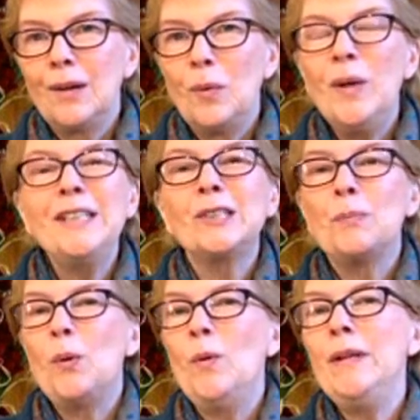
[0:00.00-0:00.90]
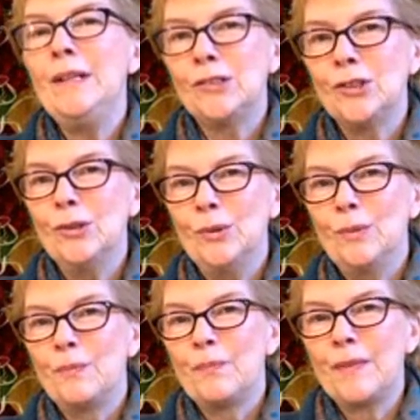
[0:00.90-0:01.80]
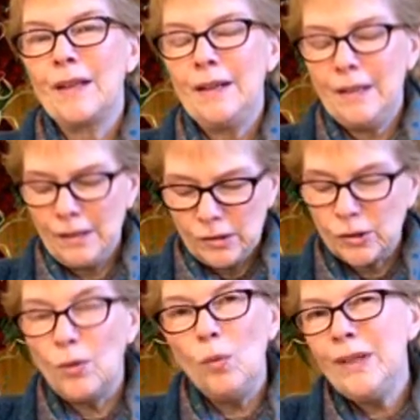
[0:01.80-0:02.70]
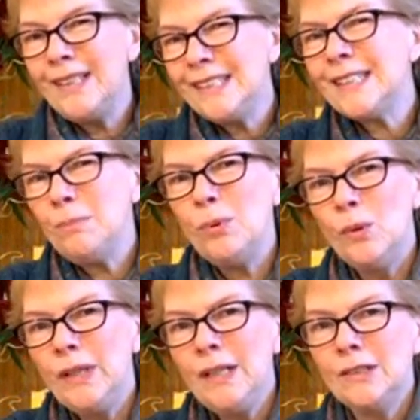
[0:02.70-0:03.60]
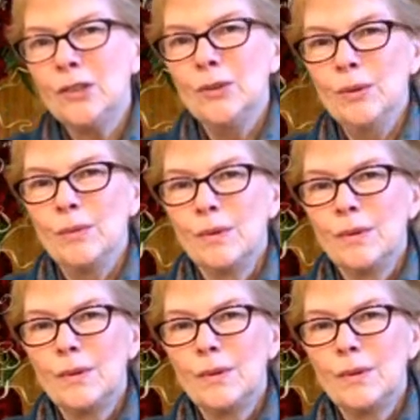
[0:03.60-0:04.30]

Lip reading: what it's pointing to. So what is it pointing to?